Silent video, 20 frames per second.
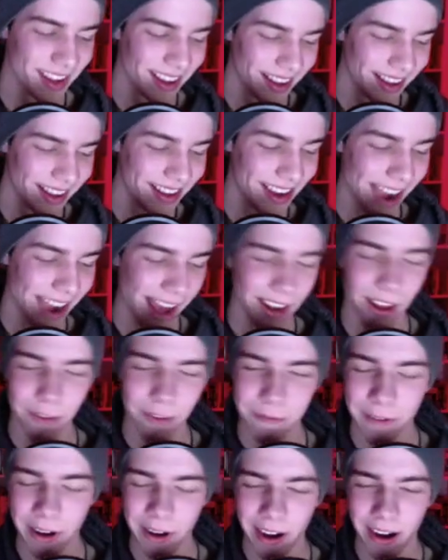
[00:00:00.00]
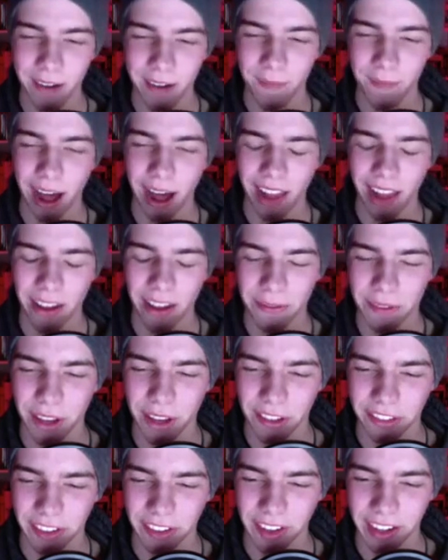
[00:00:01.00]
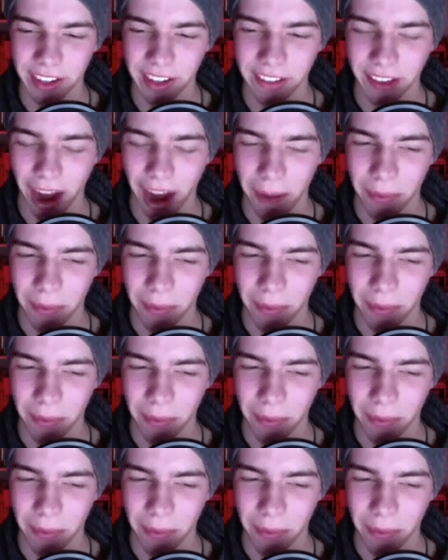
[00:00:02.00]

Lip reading: Yeah, I love the CD time